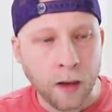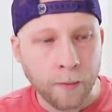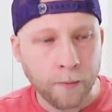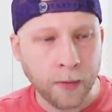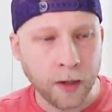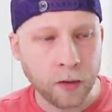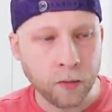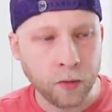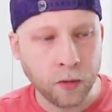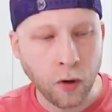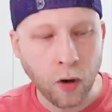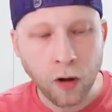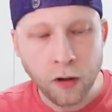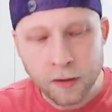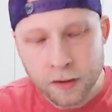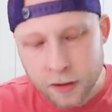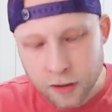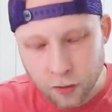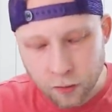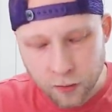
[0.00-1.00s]
but it would
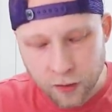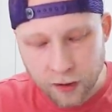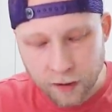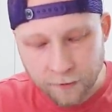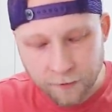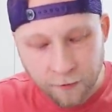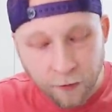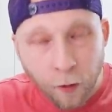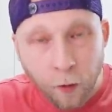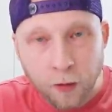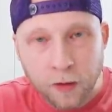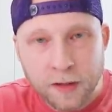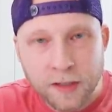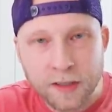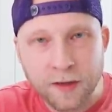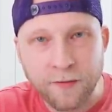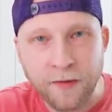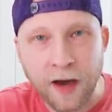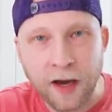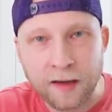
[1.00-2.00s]
also reinforce
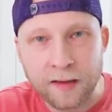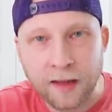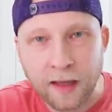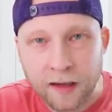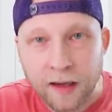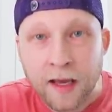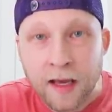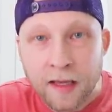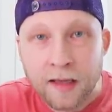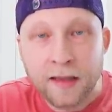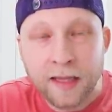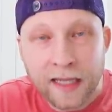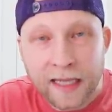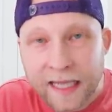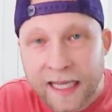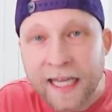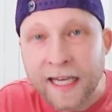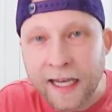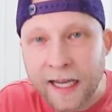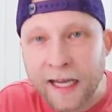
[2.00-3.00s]
the fact that the
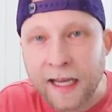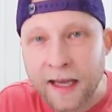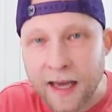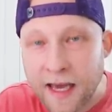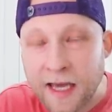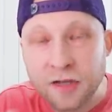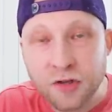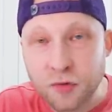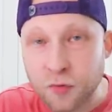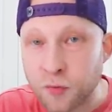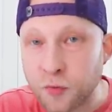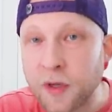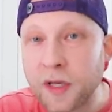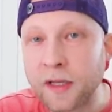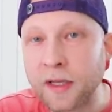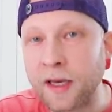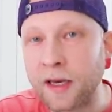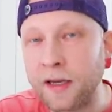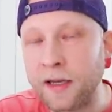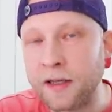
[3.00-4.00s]
leaning is
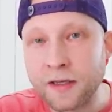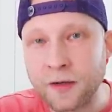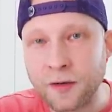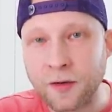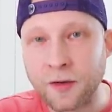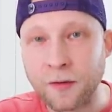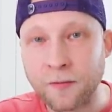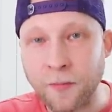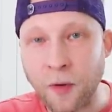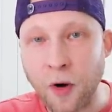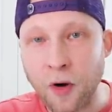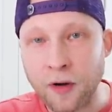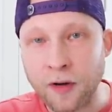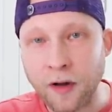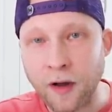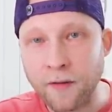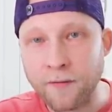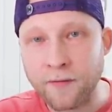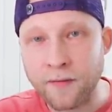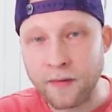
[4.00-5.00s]
really an integral part
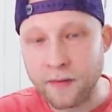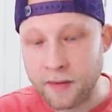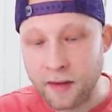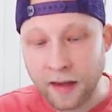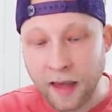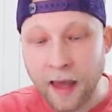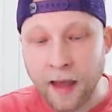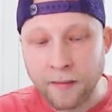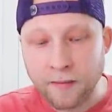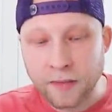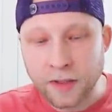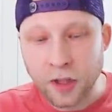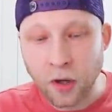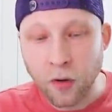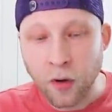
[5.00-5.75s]
of the game. I